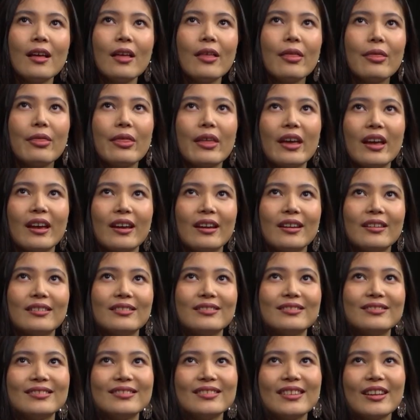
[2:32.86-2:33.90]

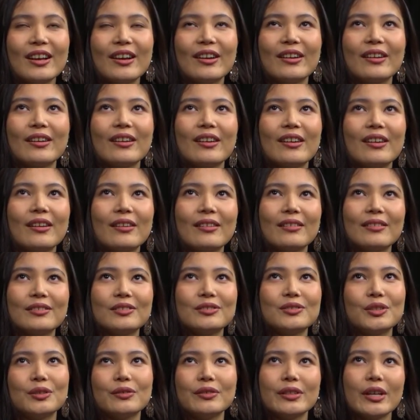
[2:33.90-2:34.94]
then
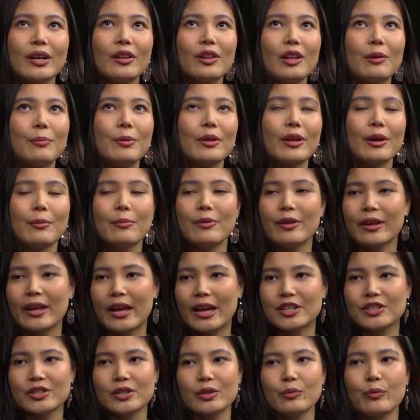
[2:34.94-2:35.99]
during the global
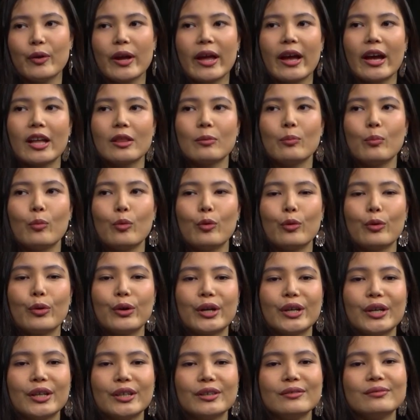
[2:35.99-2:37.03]
communication, we had
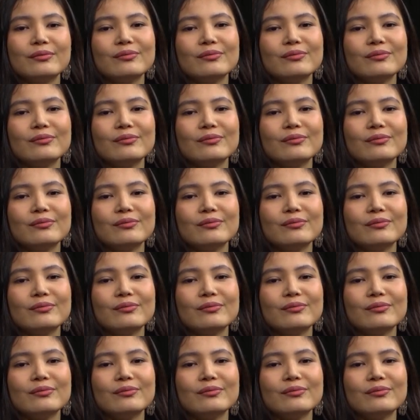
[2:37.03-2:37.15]
more,